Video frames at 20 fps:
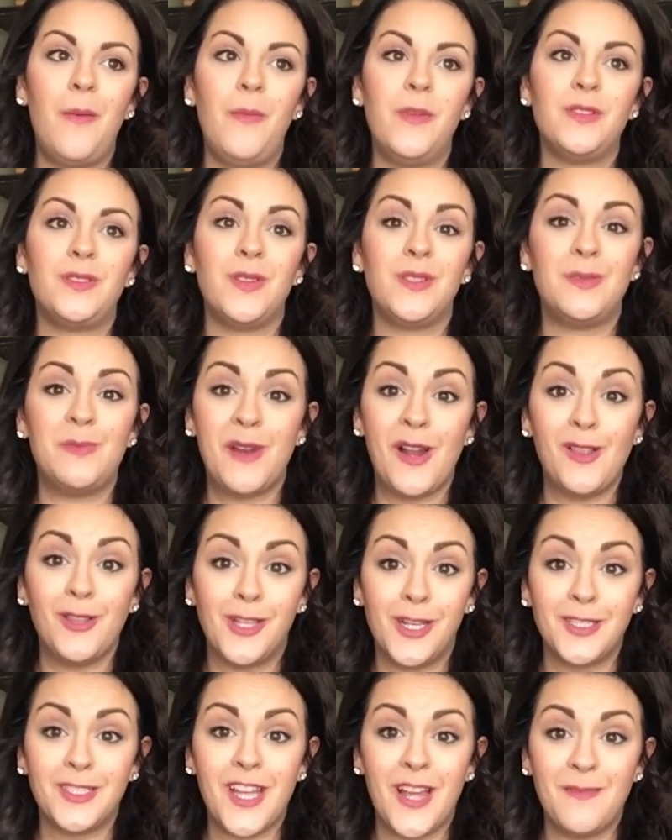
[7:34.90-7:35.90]
So it's been a
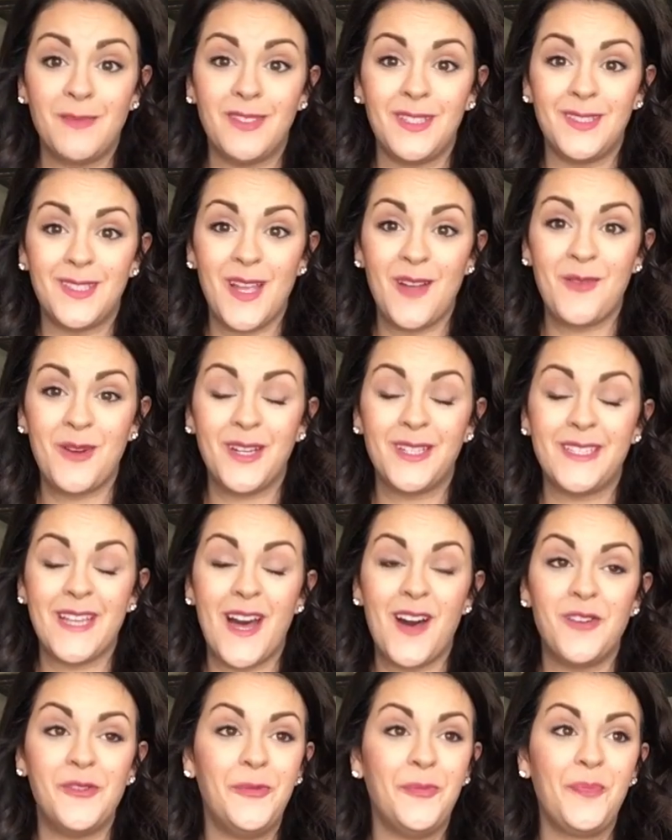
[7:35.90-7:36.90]
long time since I worked
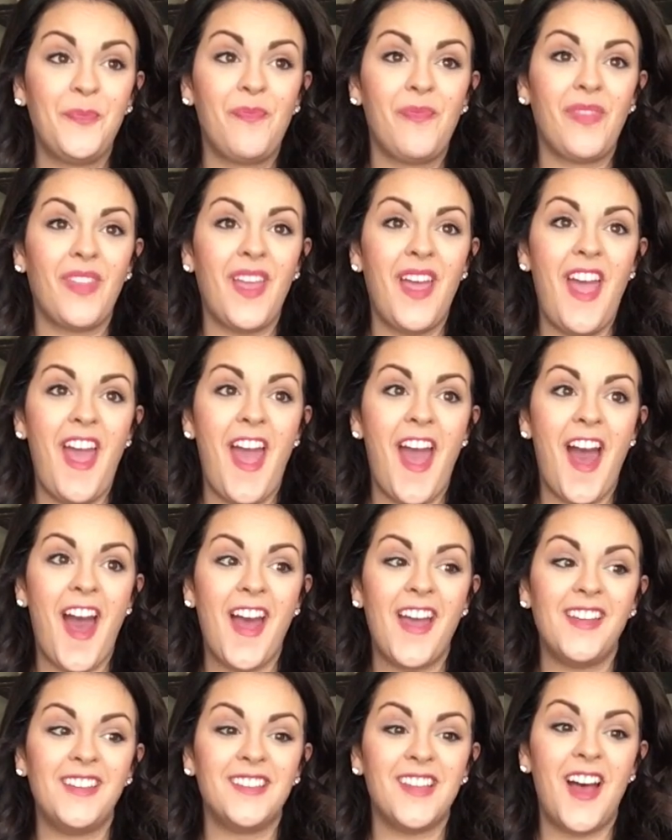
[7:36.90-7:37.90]
out,
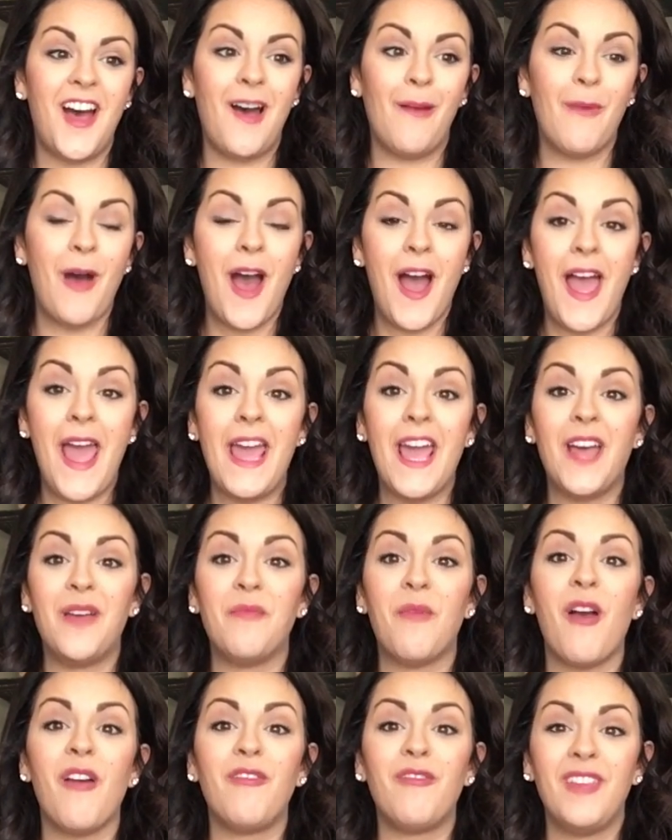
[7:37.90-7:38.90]
and I
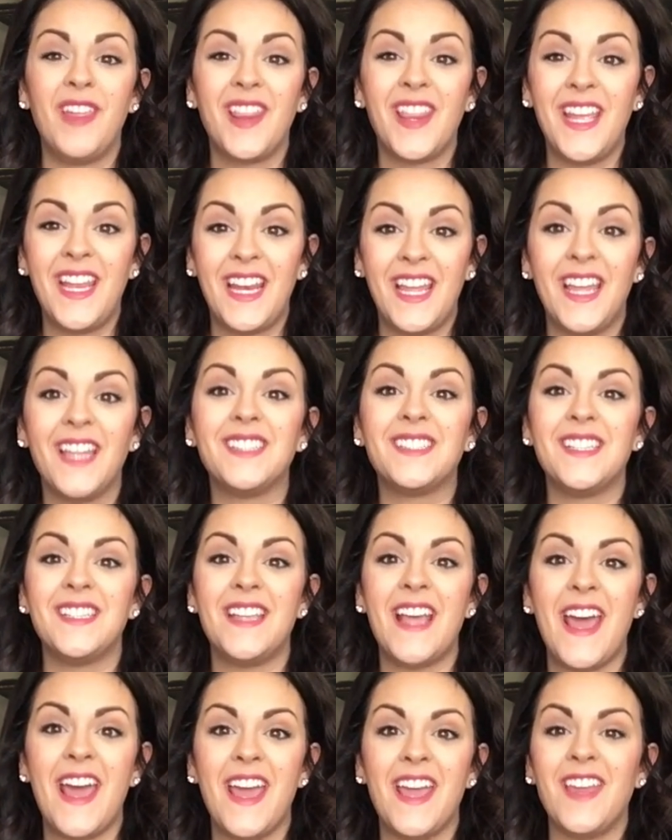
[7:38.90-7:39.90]
am feeling it
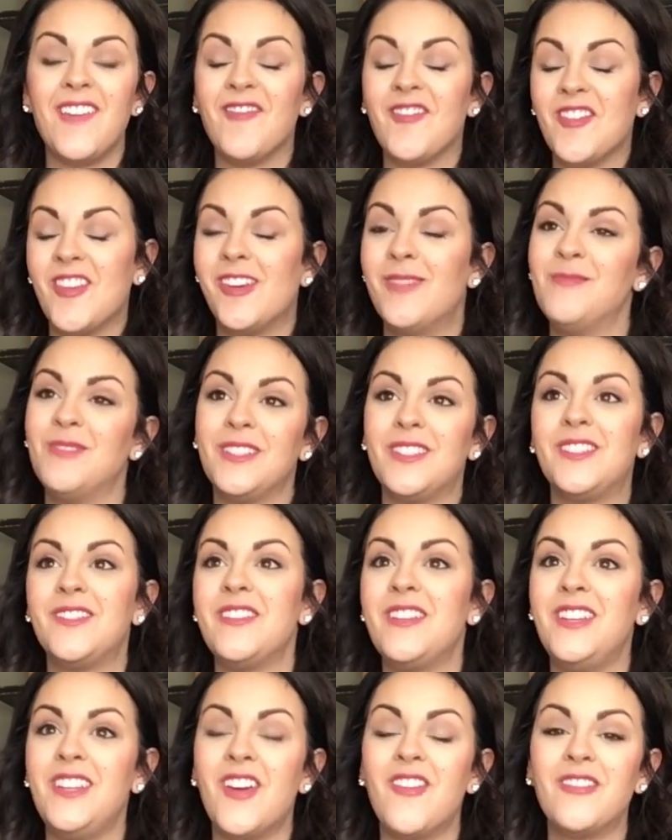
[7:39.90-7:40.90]
today, even though I'm just
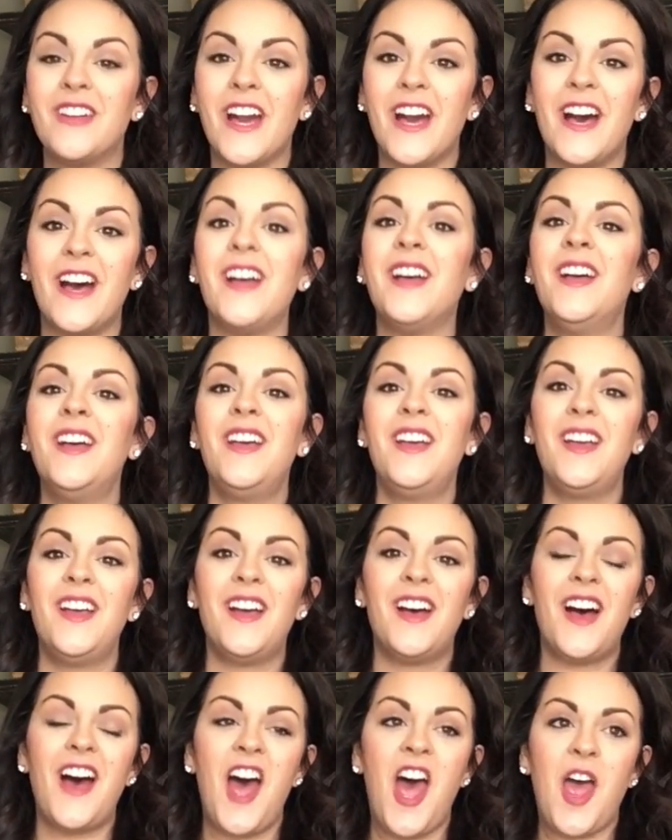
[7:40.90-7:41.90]
doing yoga
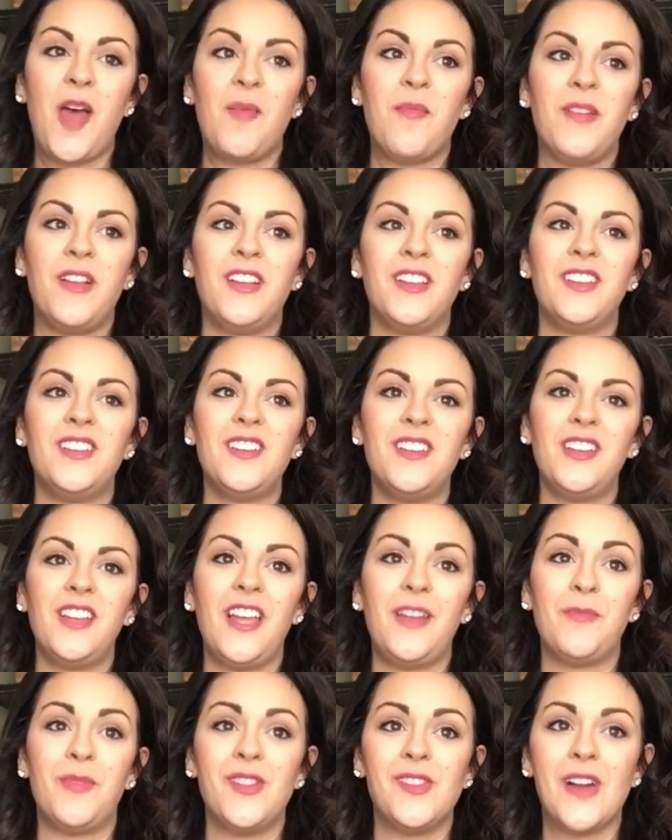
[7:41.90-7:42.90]

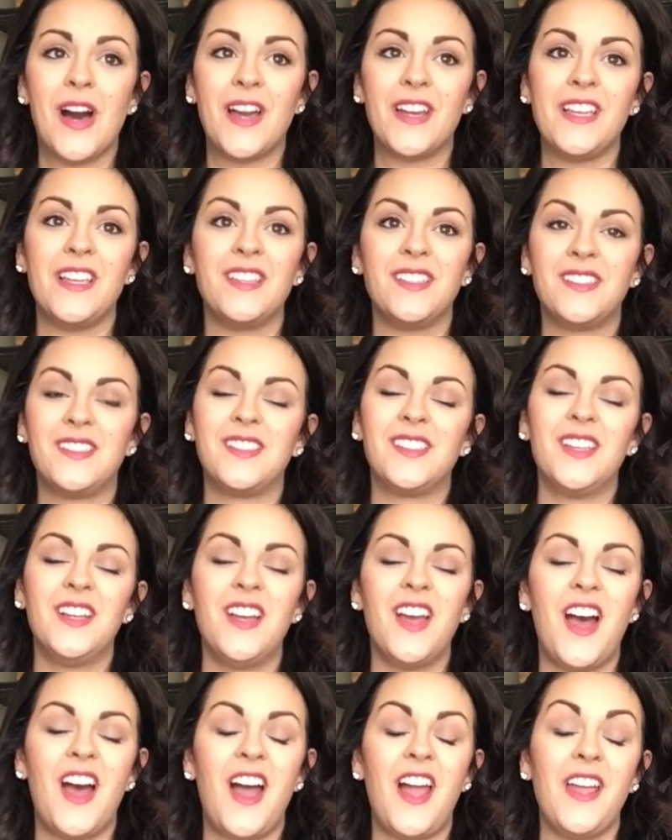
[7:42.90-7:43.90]
and Pilates.
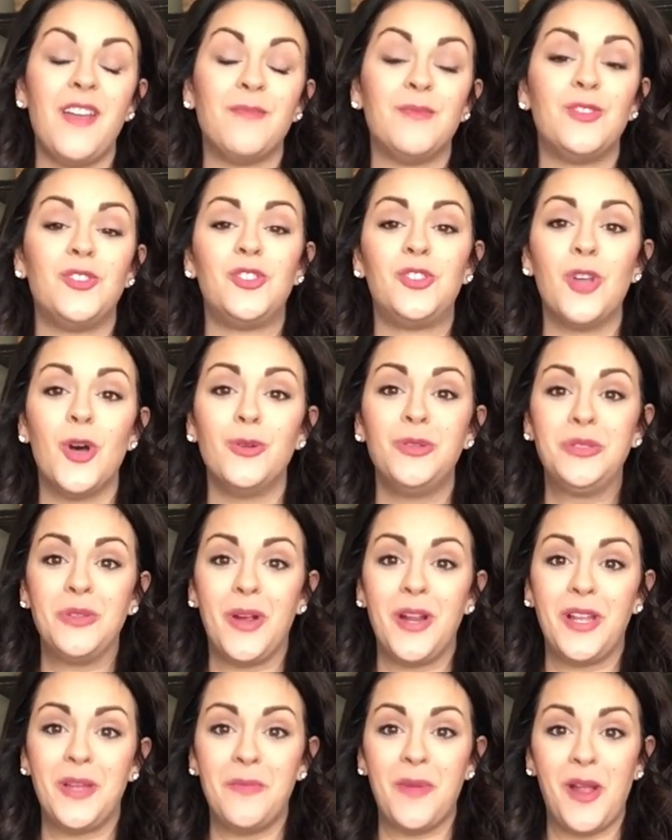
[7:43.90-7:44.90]
I am so
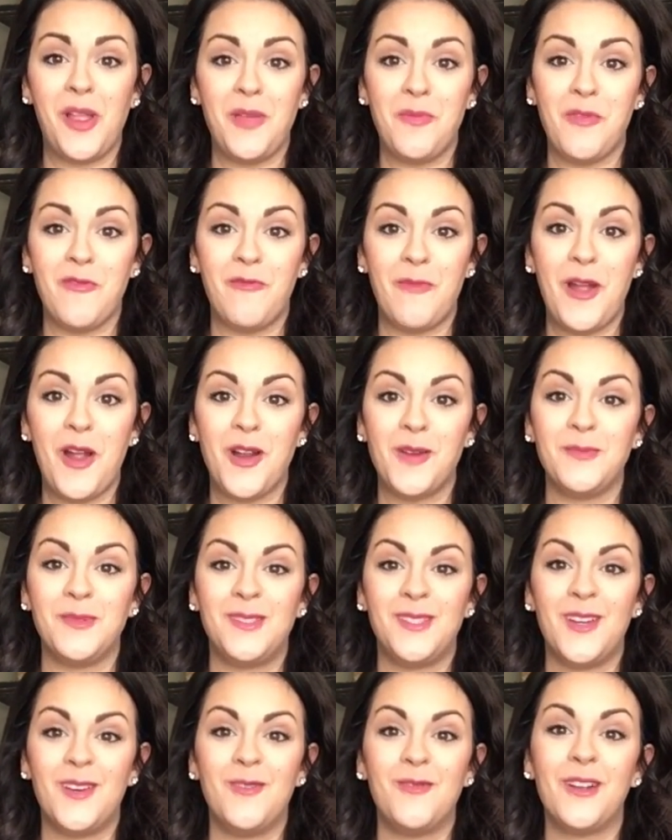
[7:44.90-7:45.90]
sore, I can barely move my
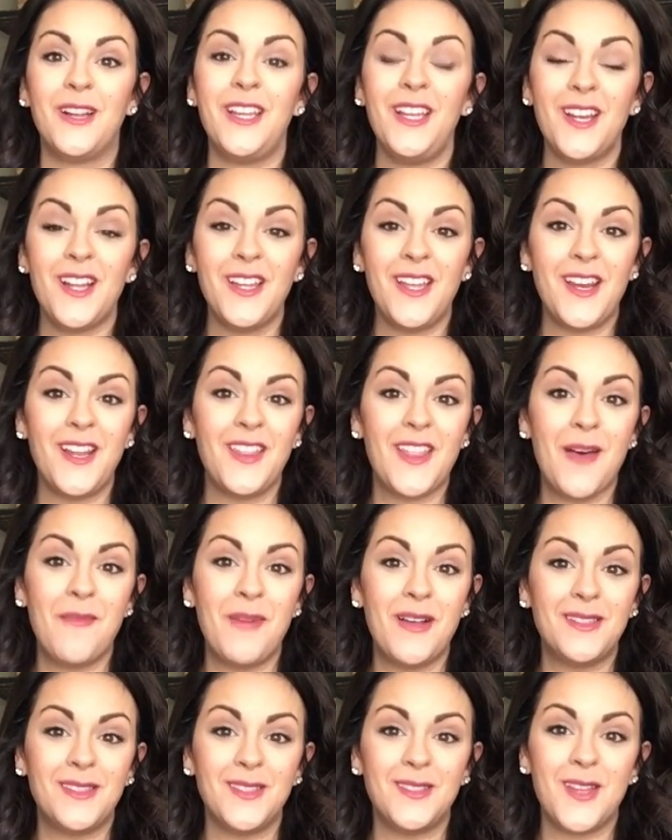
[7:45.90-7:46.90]
arms. So working on getting that
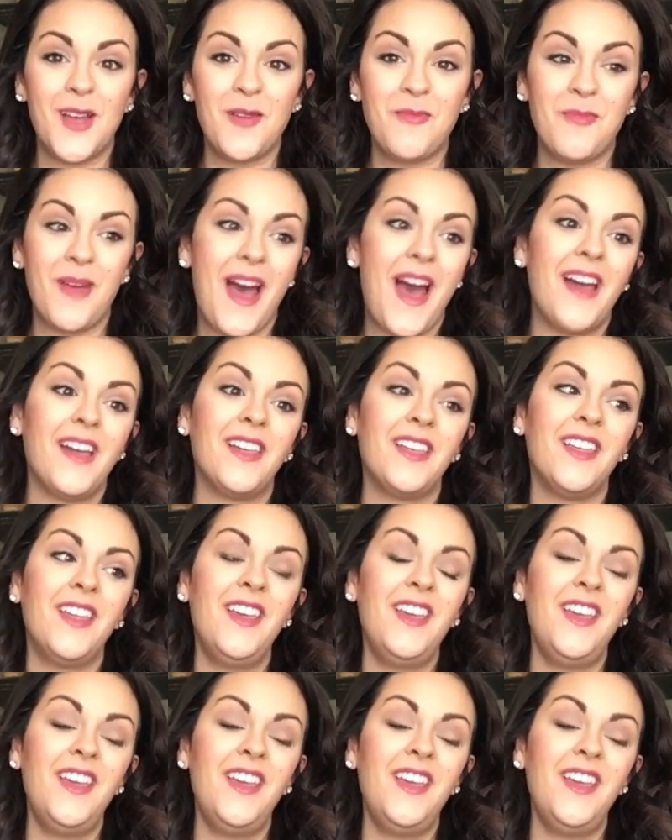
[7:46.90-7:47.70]
muscle tone back,